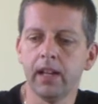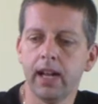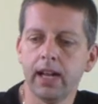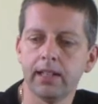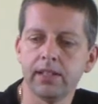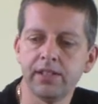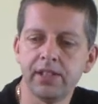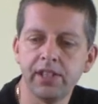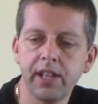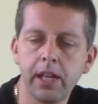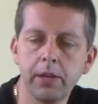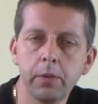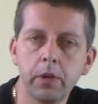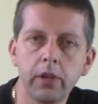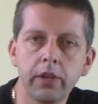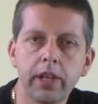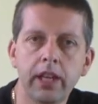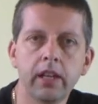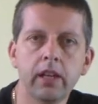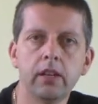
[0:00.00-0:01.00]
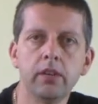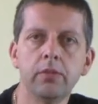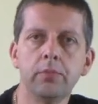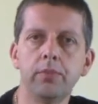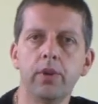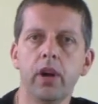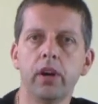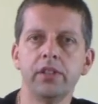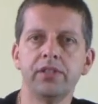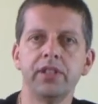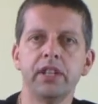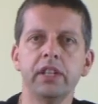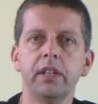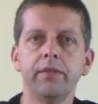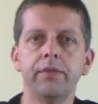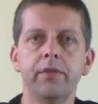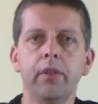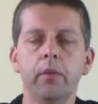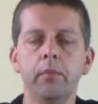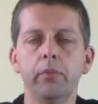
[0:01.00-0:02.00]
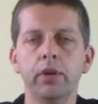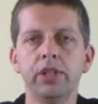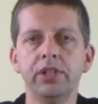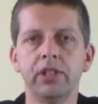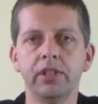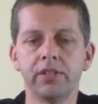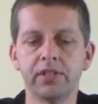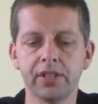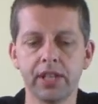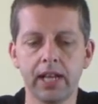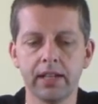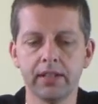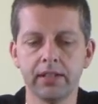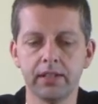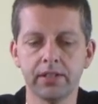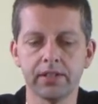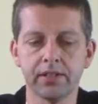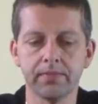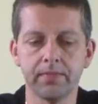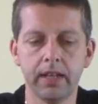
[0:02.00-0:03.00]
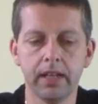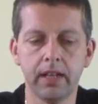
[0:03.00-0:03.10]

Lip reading: and today we're looking at Uprising from Richard Sanders.